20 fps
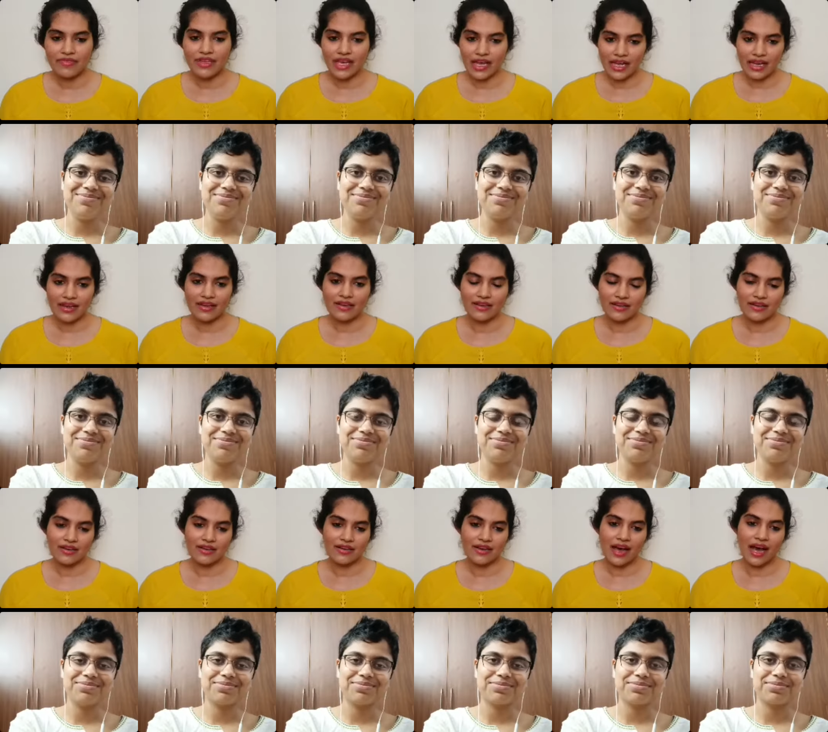Speaker 1: we had
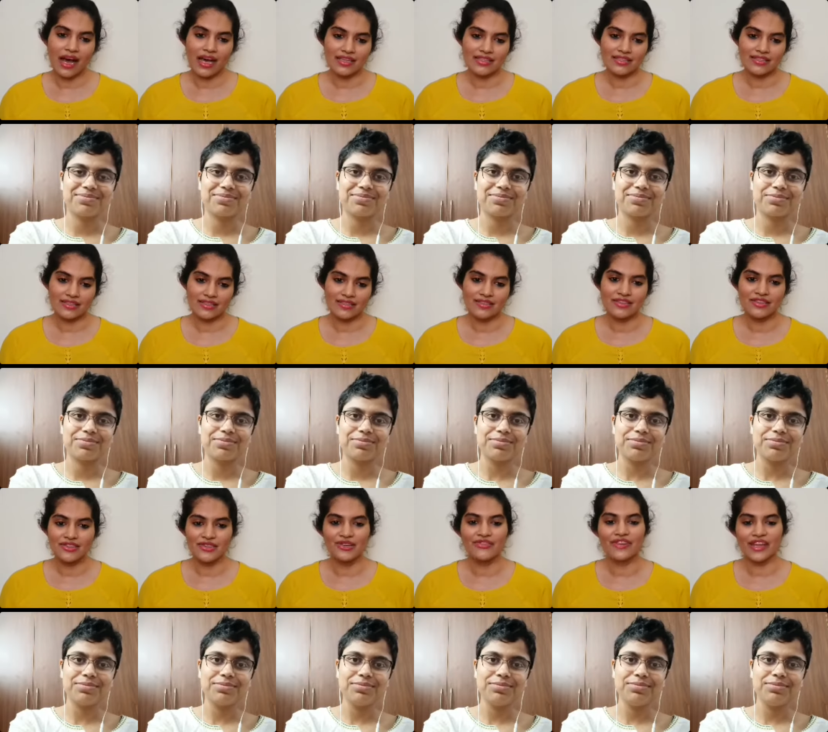uh, uh, asked
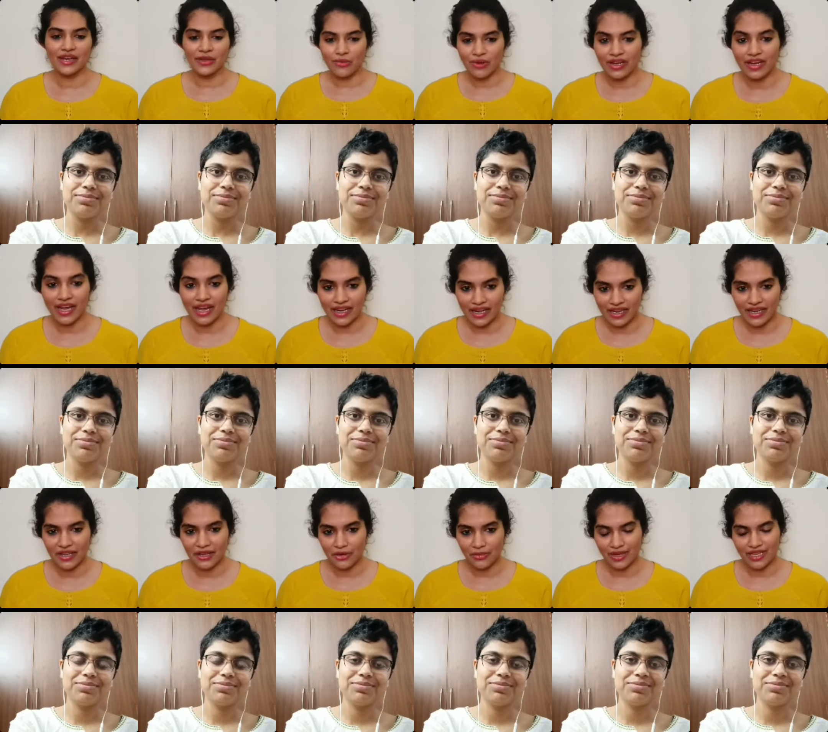you know if anyone had
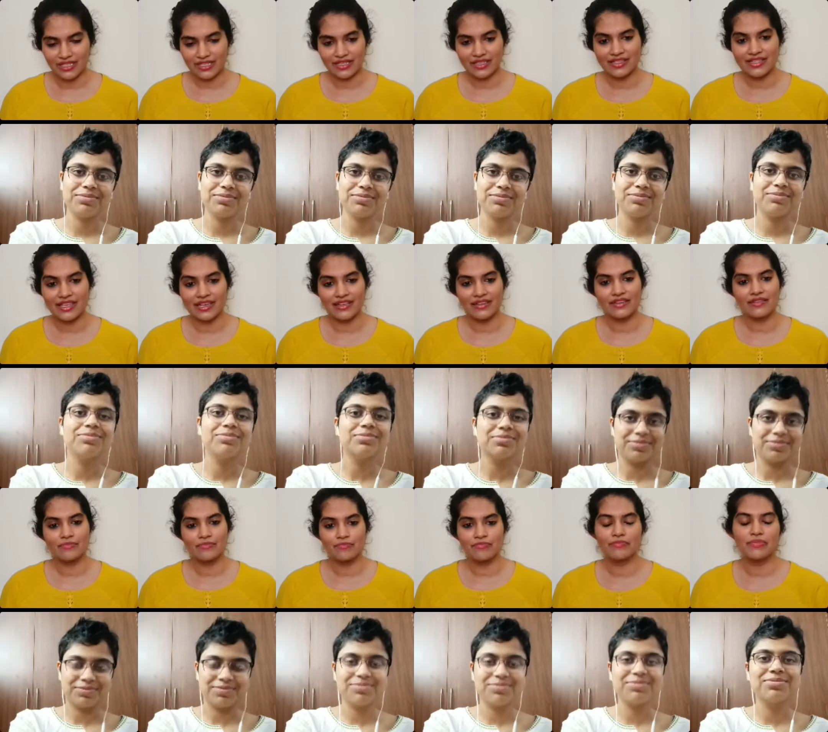any questions,
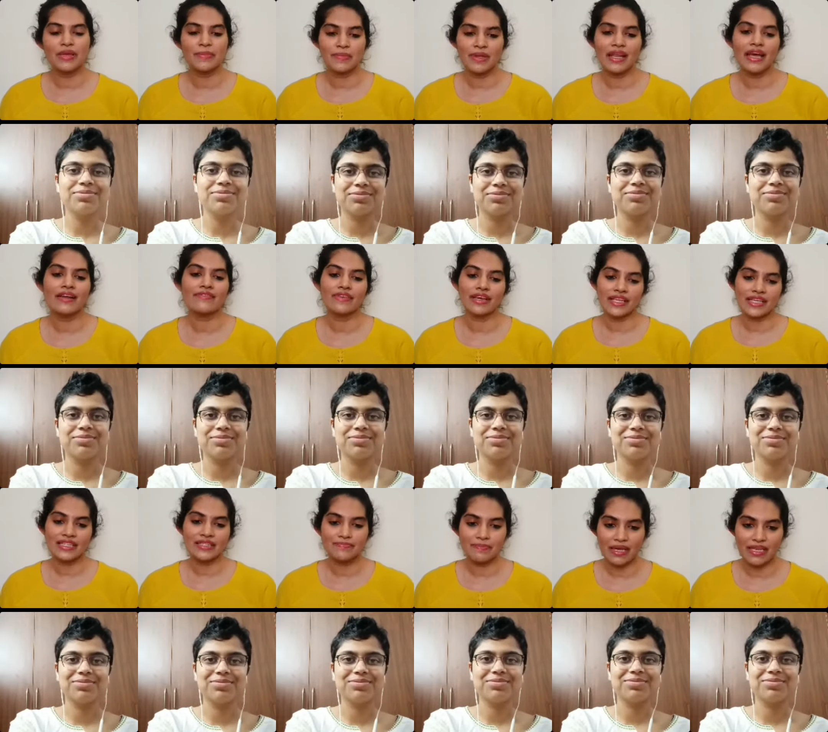and people had
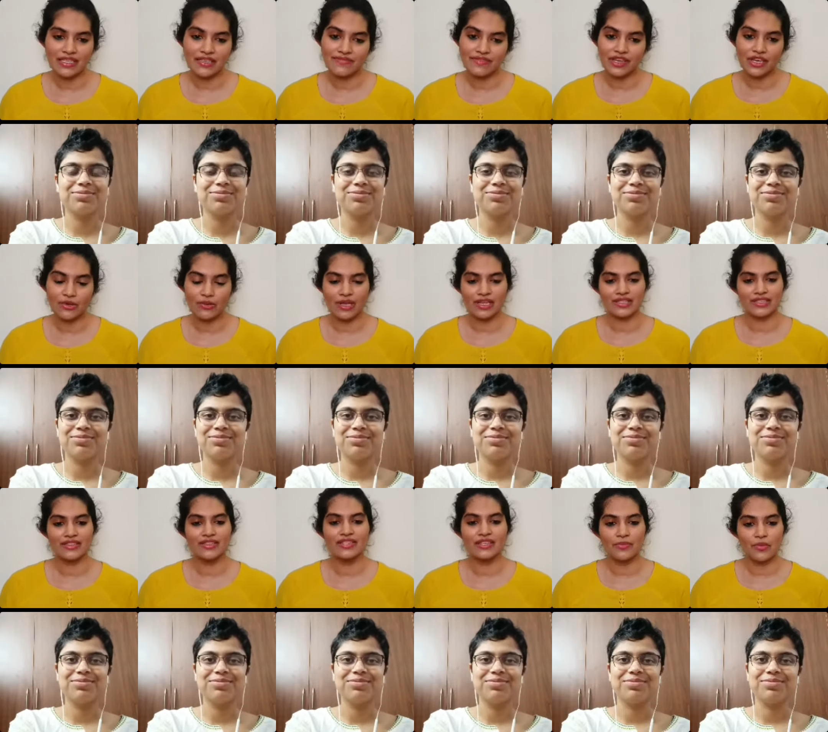very specific
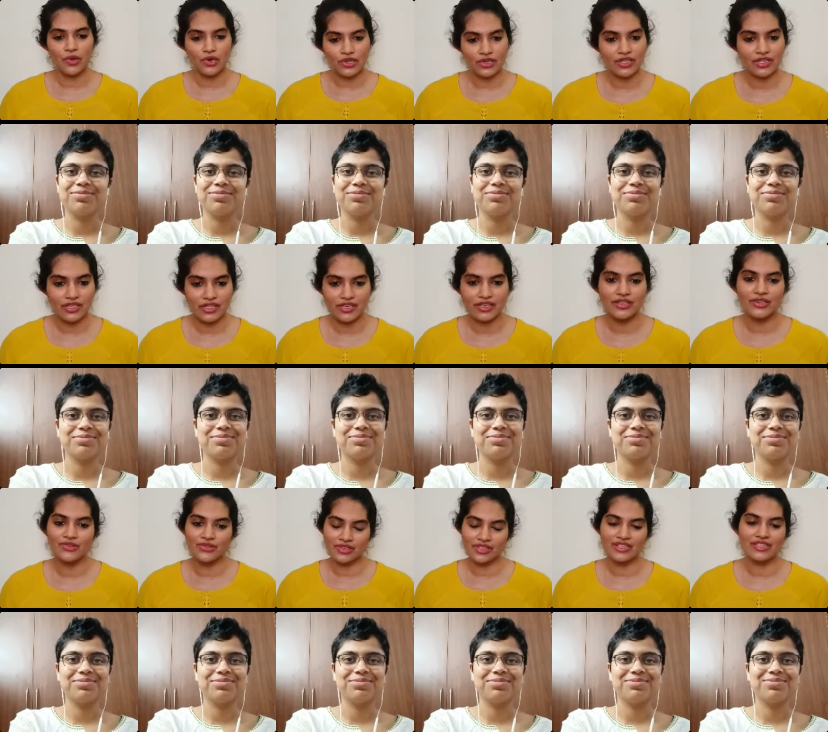questions about
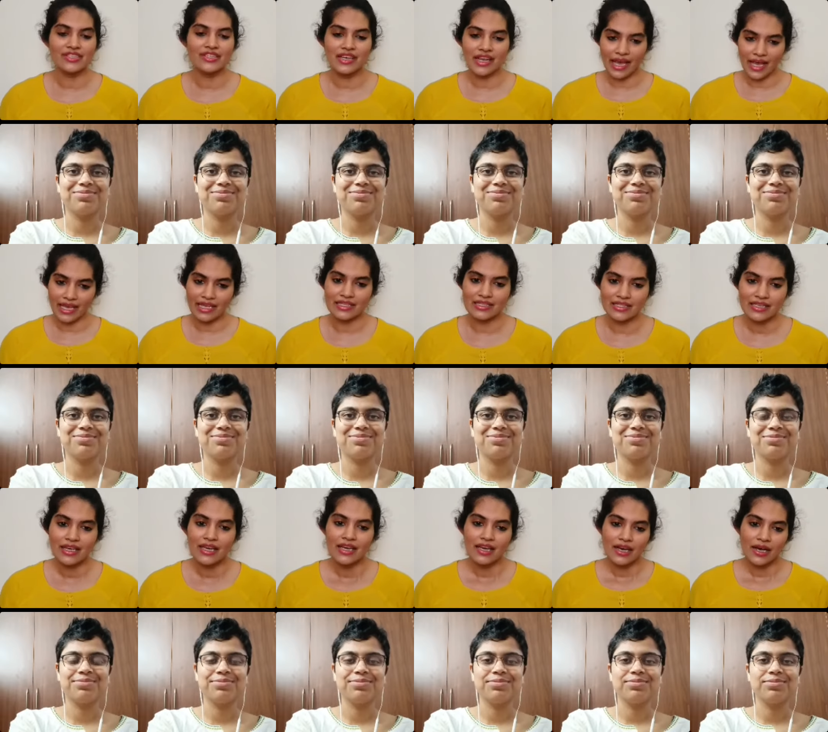nutrition as
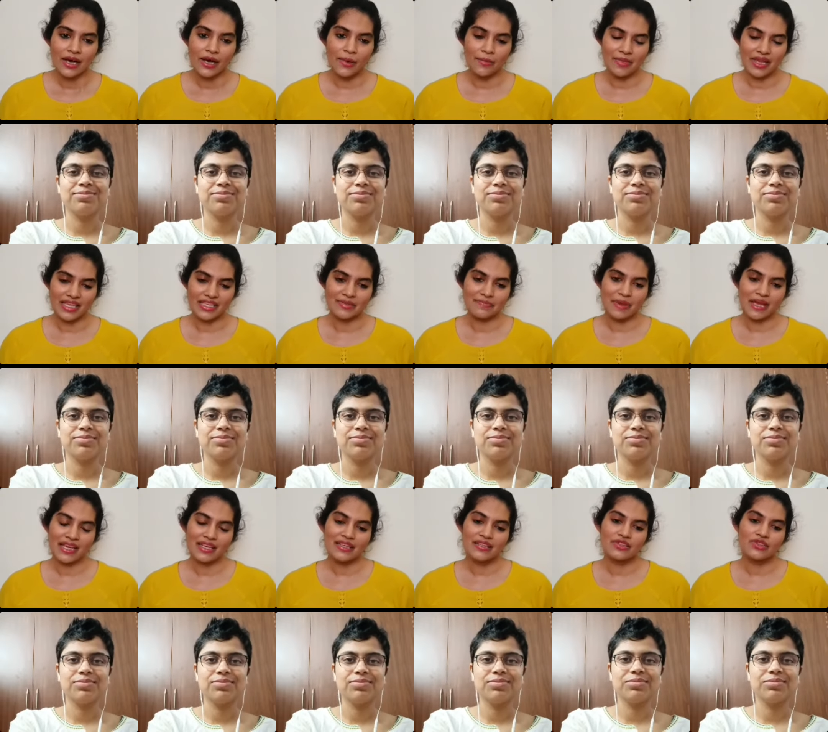um,
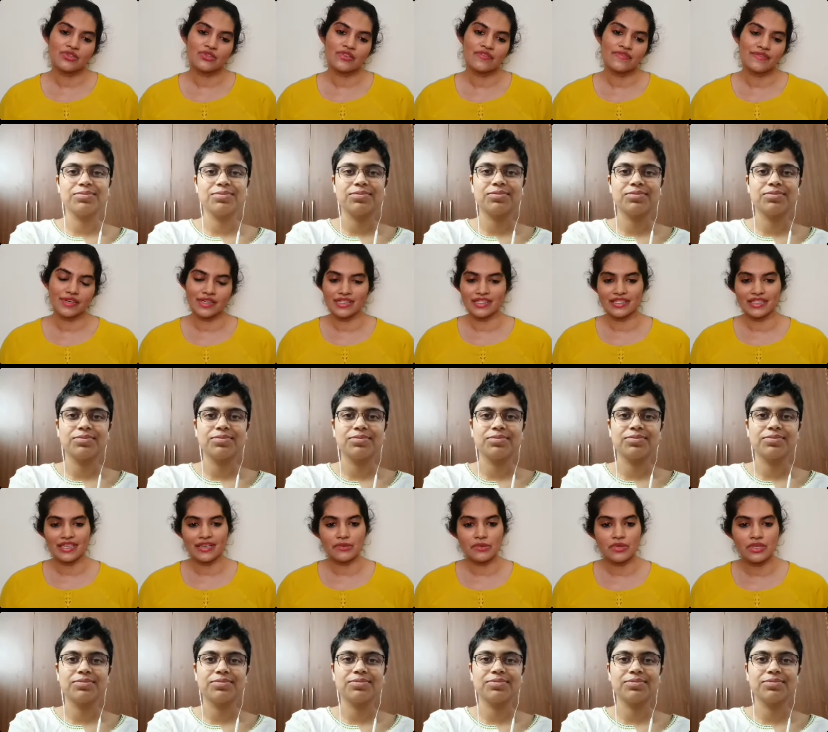expected. So the first
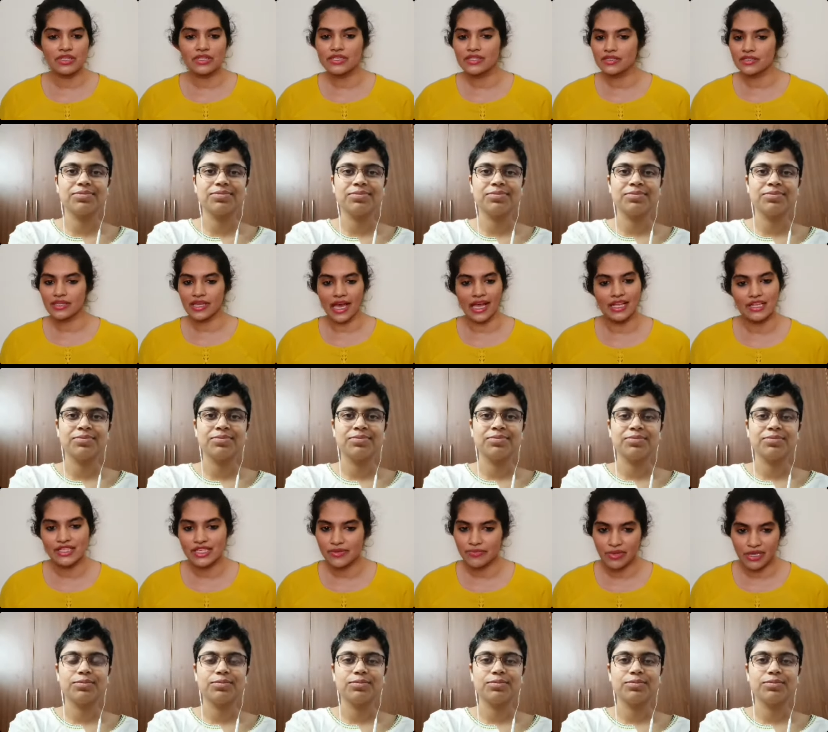thing was
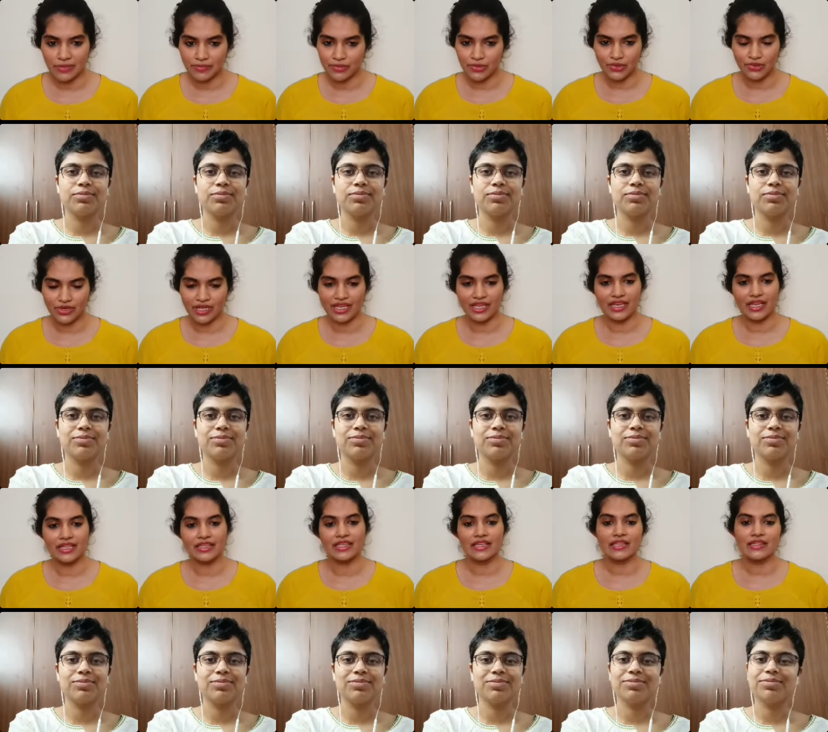calcium and
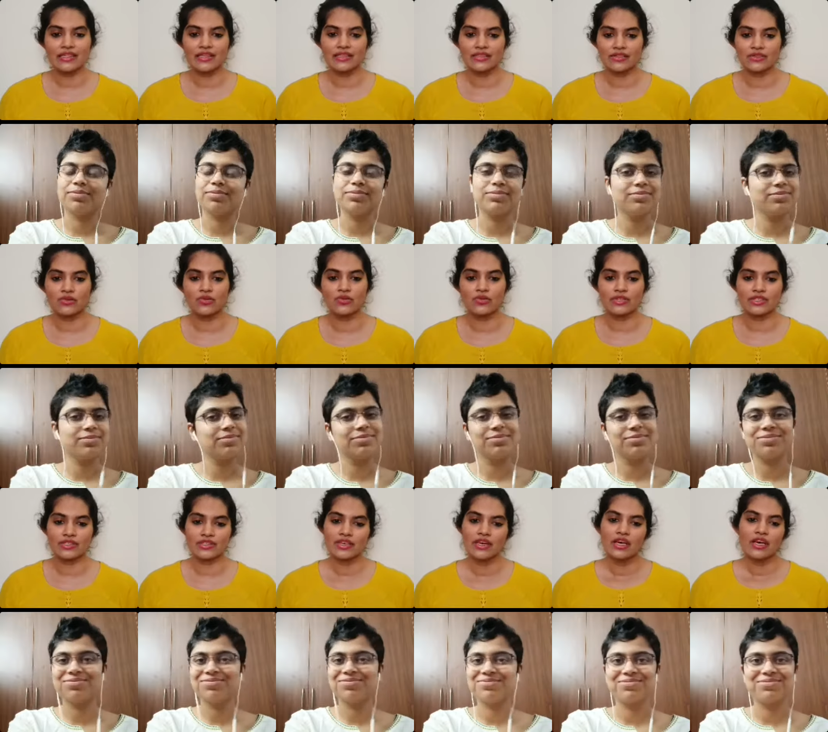protein. I think this
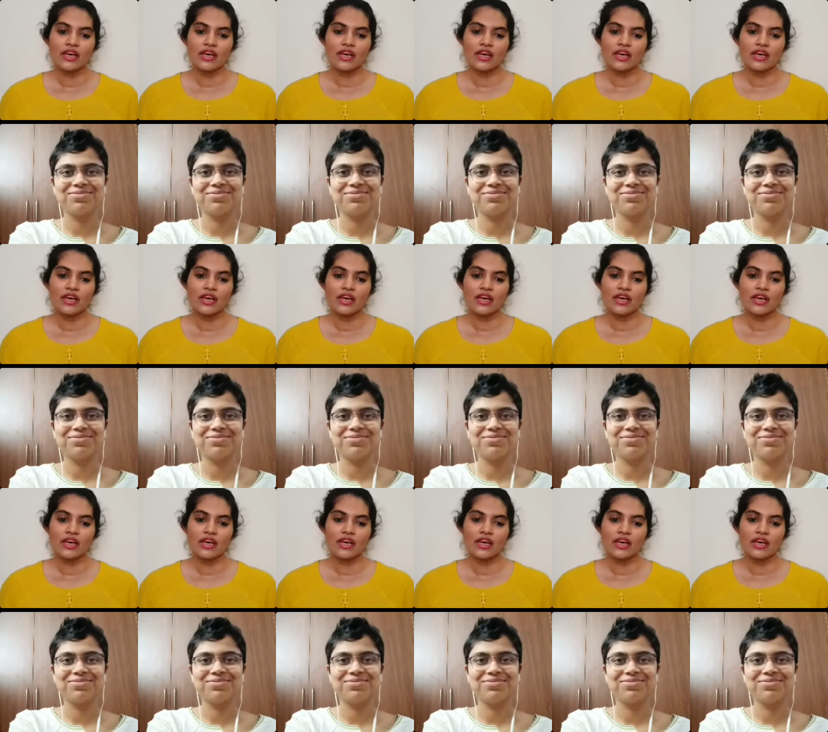goes